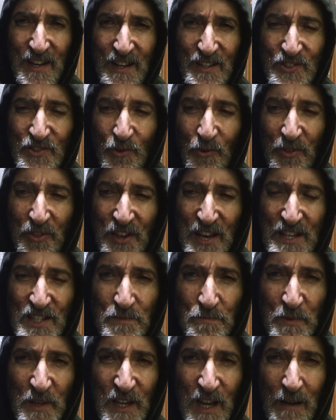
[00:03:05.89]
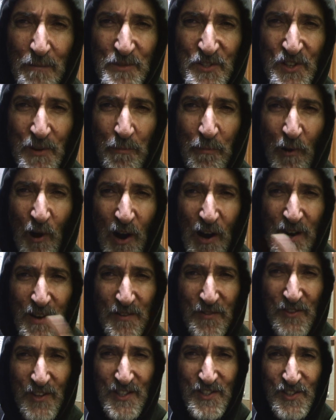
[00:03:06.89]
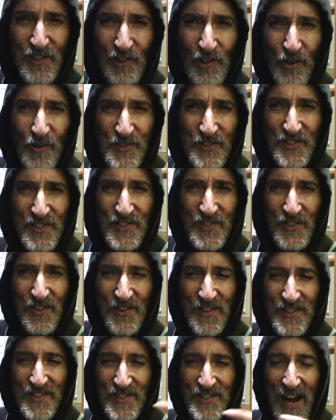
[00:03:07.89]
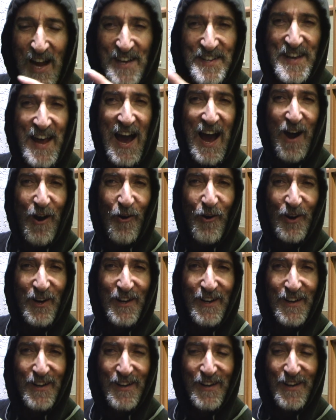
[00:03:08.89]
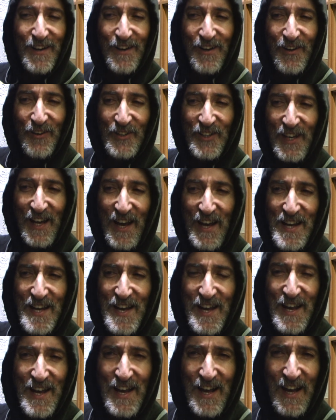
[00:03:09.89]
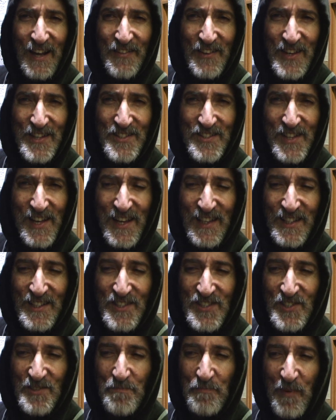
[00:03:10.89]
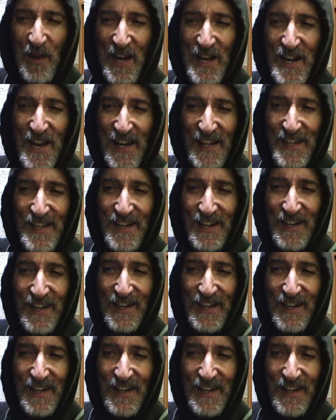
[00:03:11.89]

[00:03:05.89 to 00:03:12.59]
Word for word: So this becomes the part that's closest to the sun now, okay? And this thing is spinning,